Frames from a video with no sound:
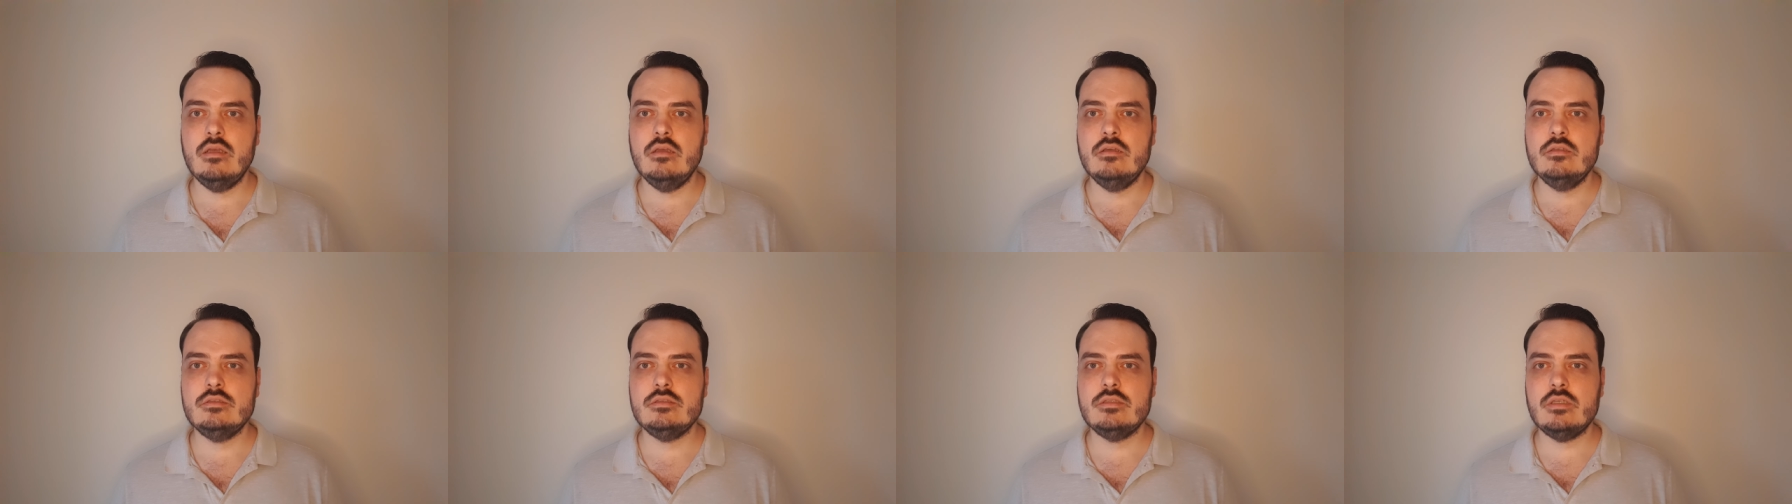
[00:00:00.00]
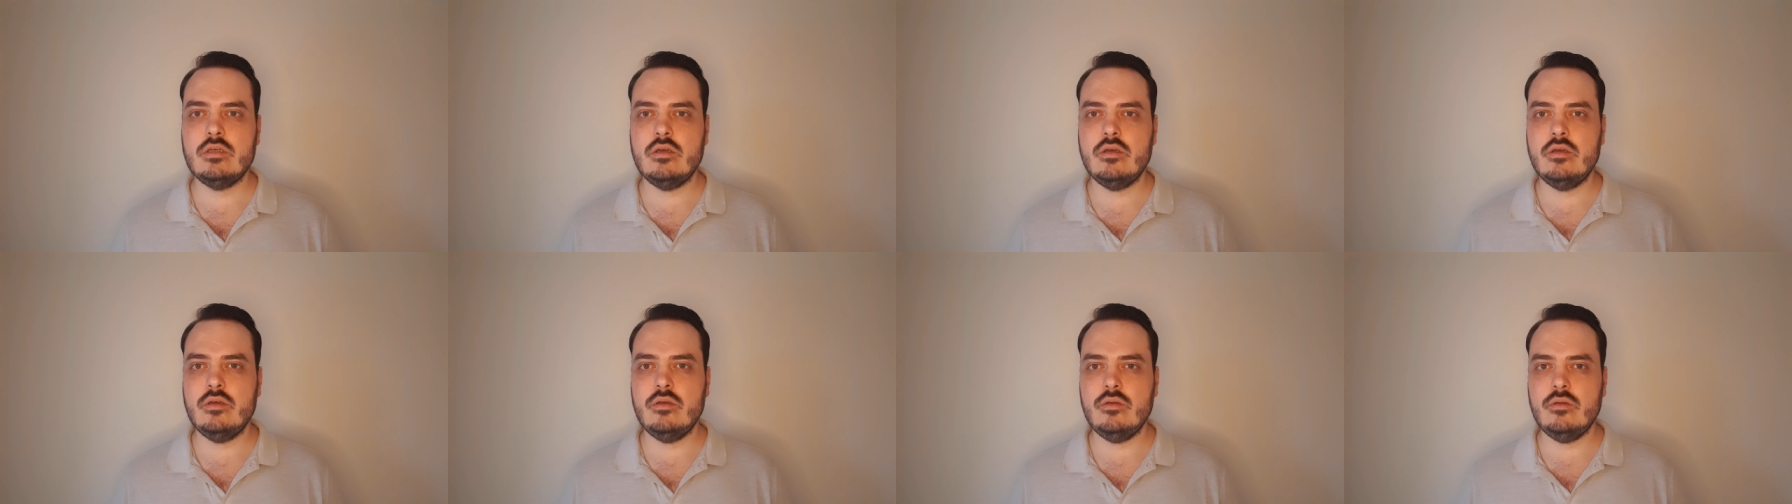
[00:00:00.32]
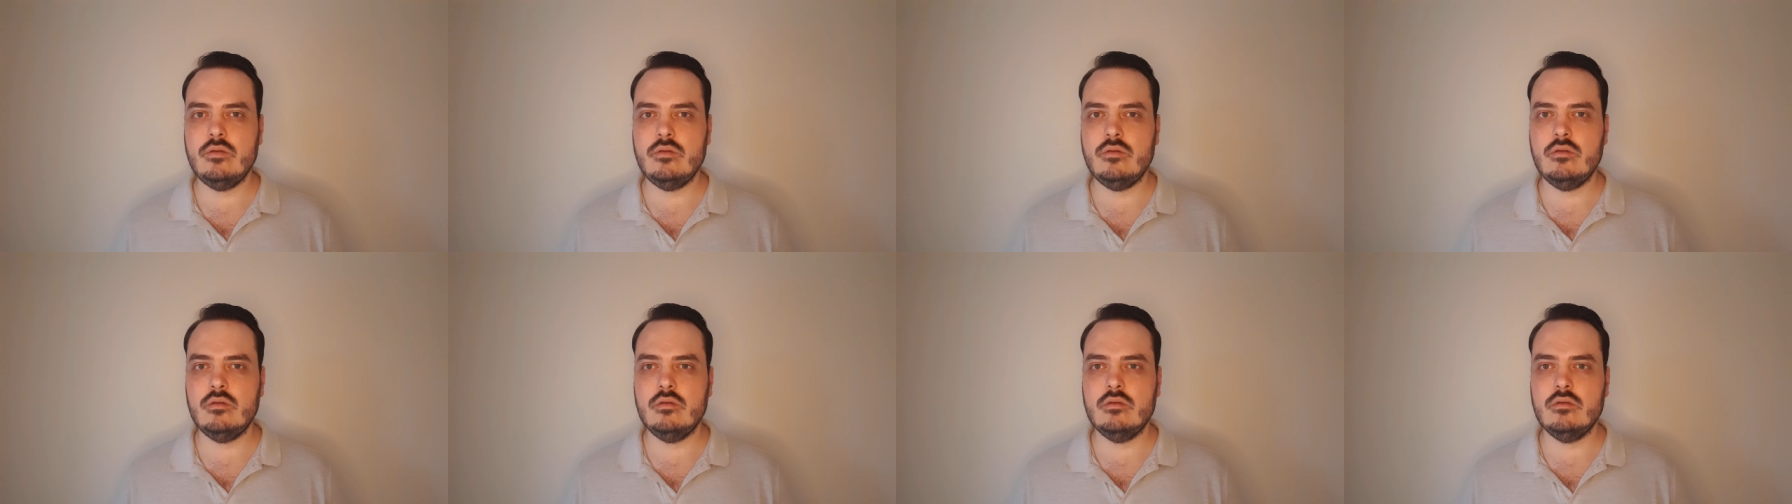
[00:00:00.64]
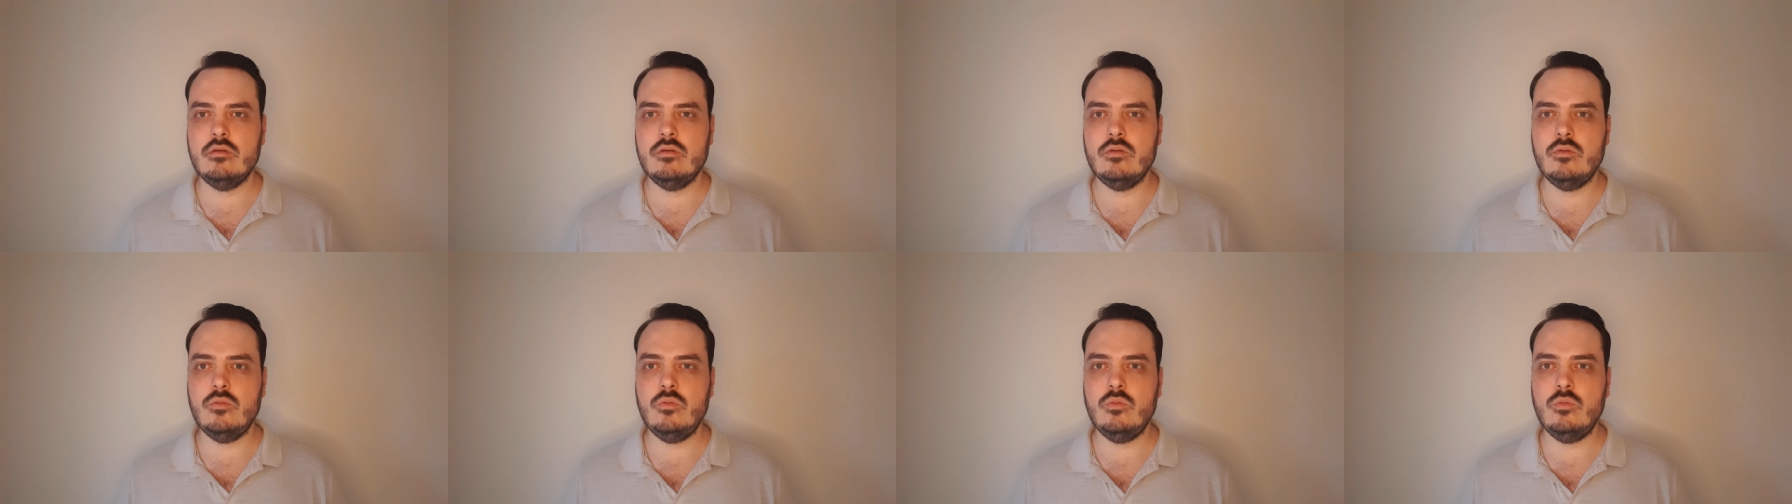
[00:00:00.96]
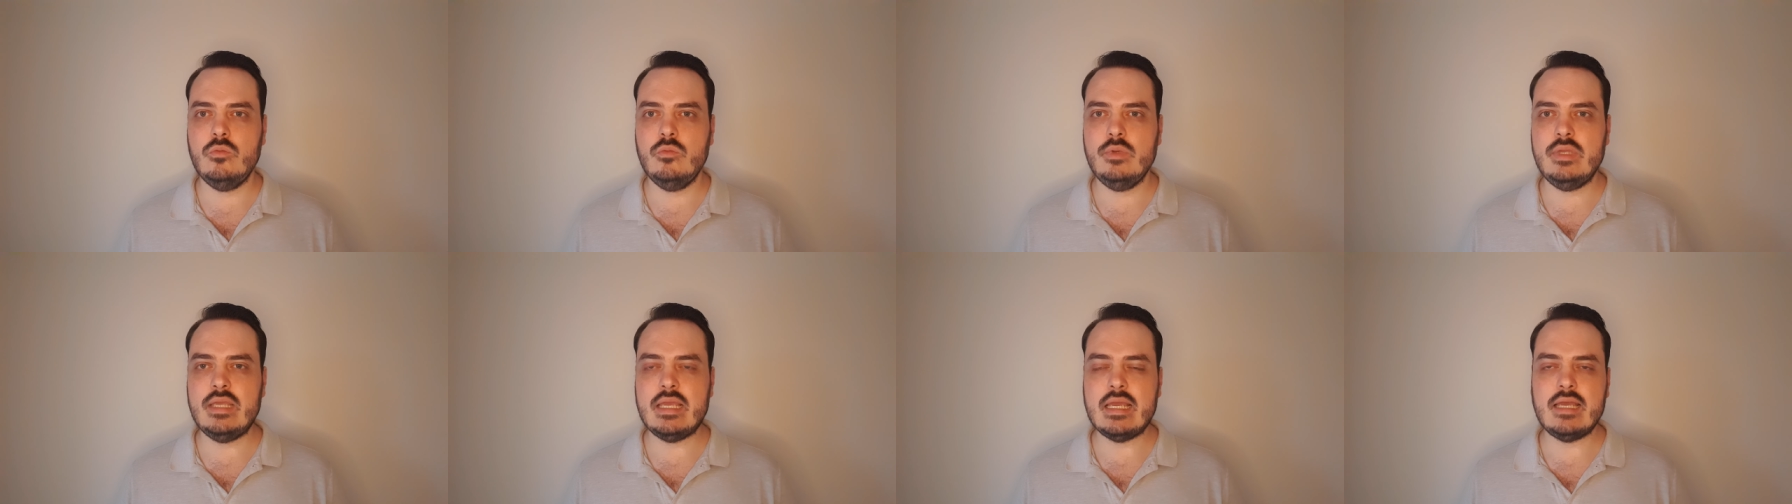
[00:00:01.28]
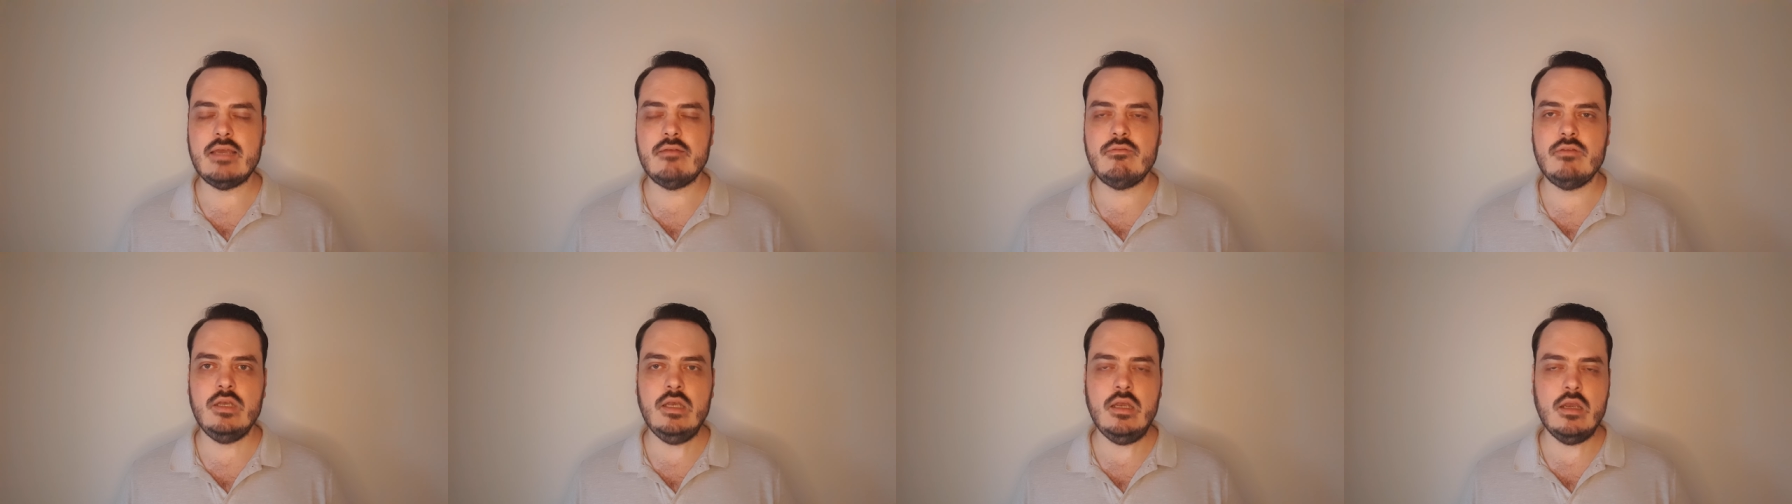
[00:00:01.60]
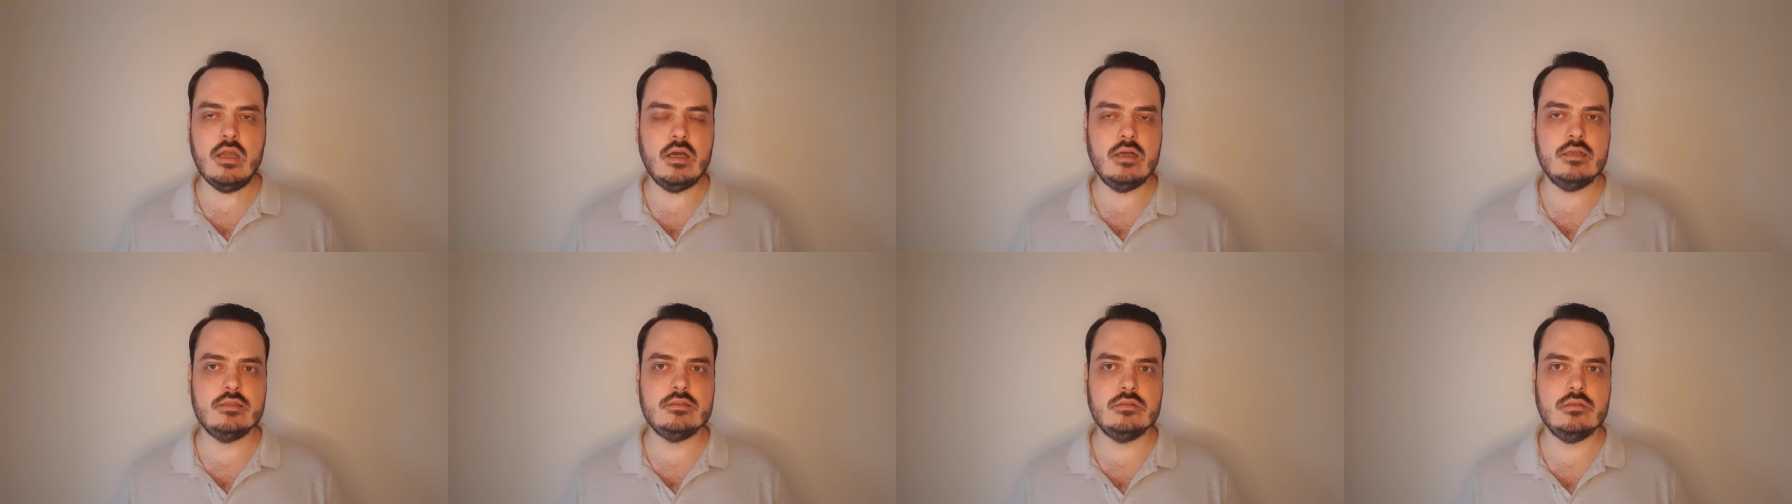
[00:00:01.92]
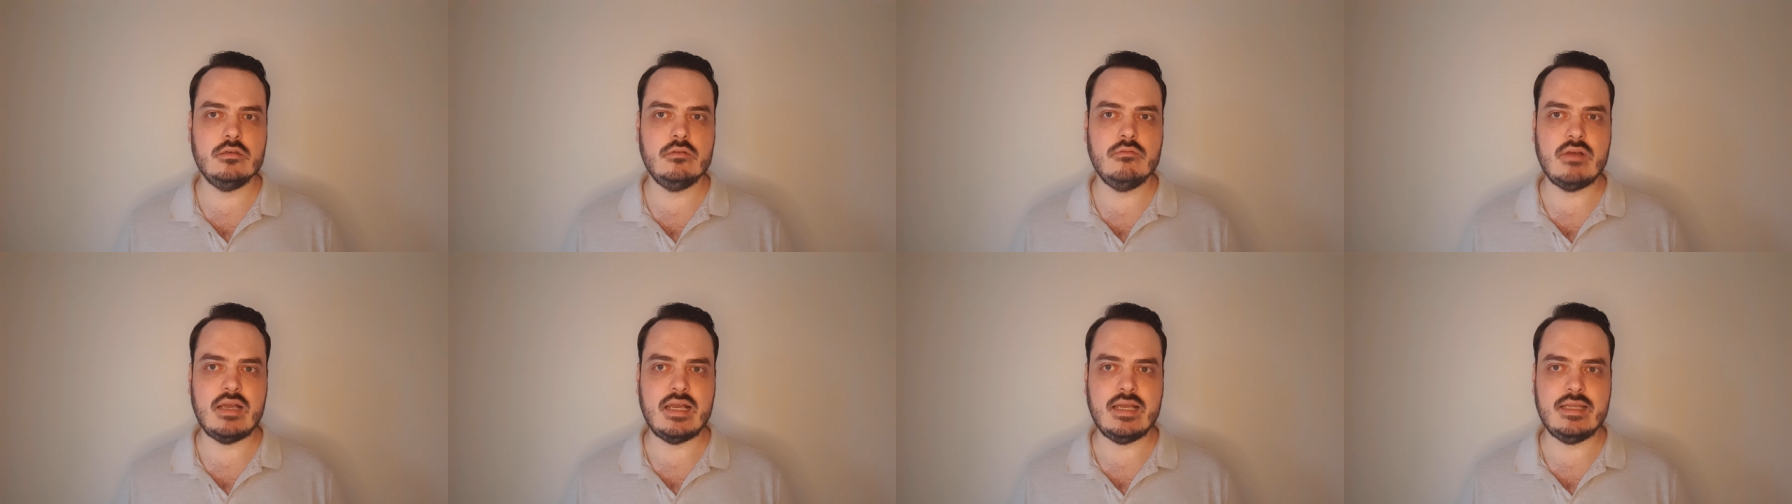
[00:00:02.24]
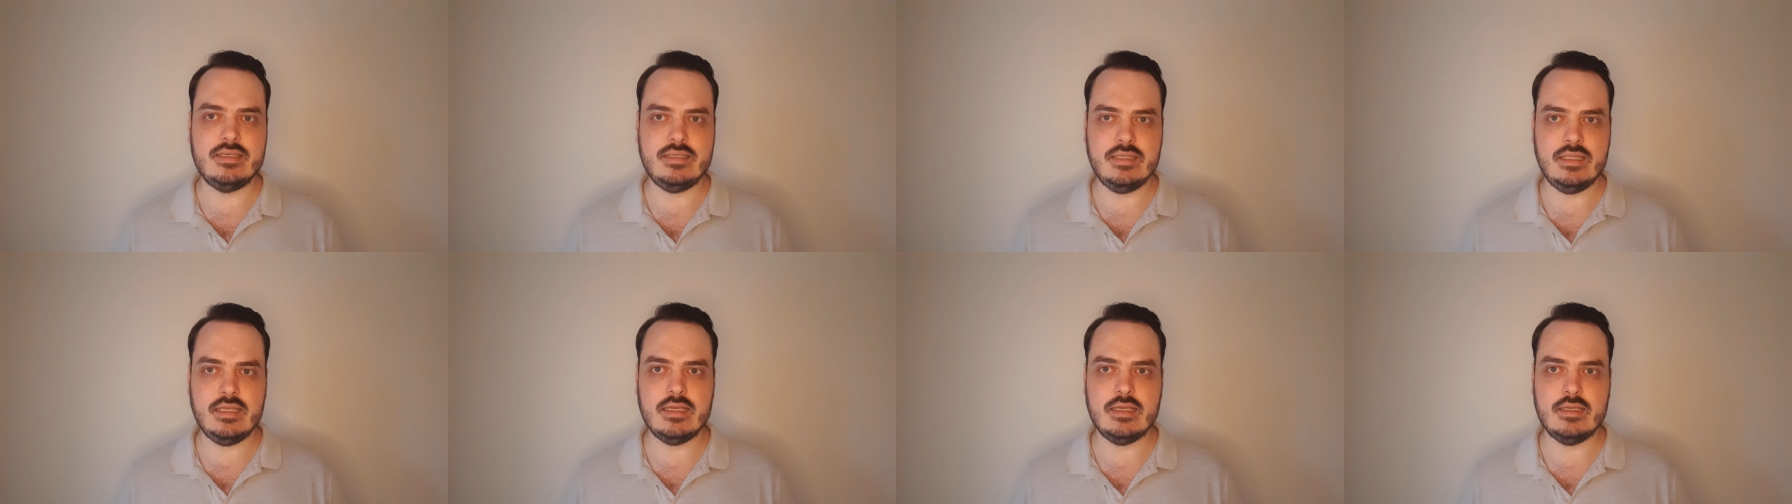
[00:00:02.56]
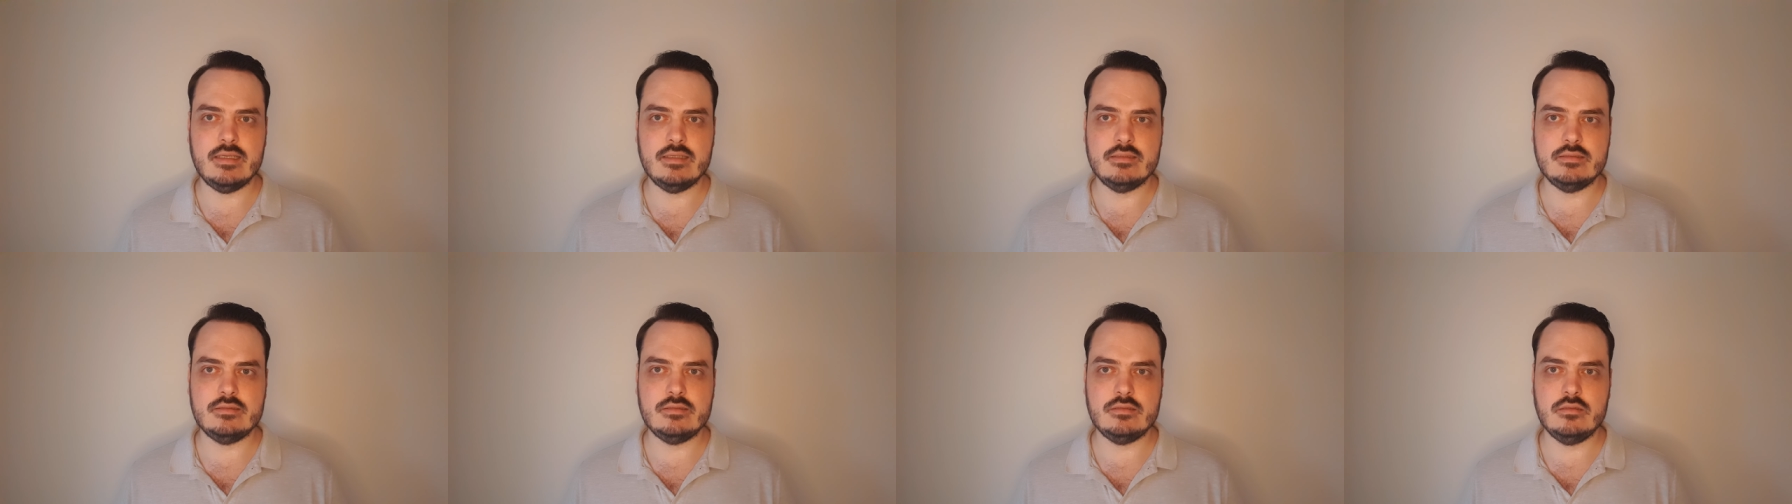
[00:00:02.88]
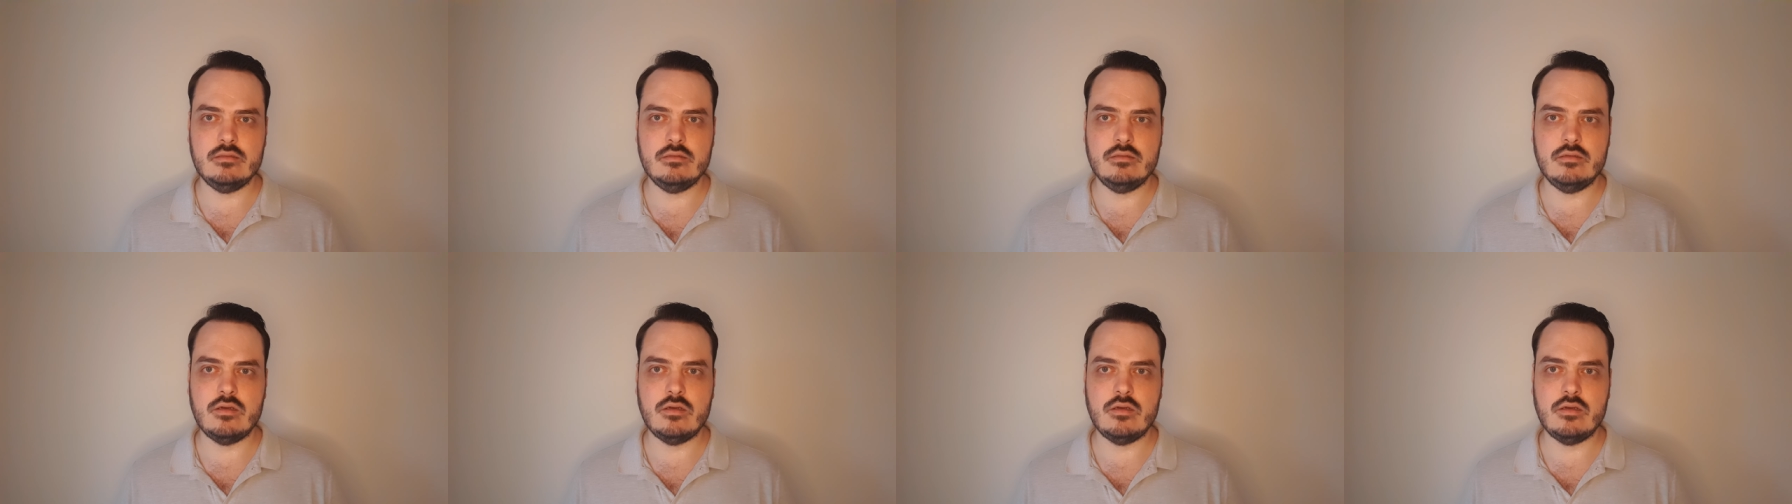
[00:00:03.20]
So, we have a lot of ideas